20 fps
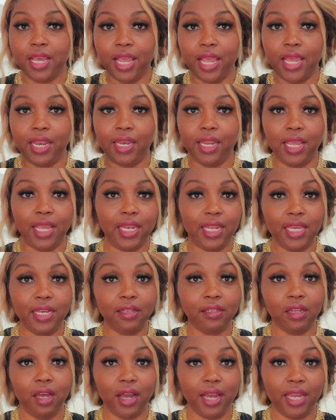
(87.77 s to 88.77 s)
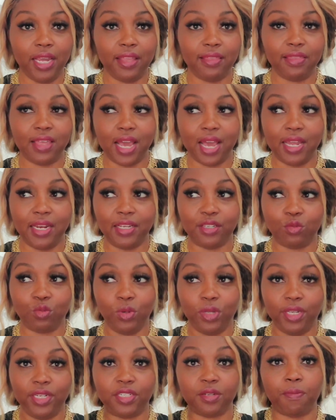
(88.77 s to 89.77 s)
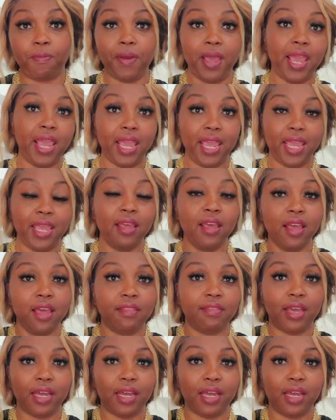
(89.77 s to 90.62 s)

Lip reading: And any client that is willing to pay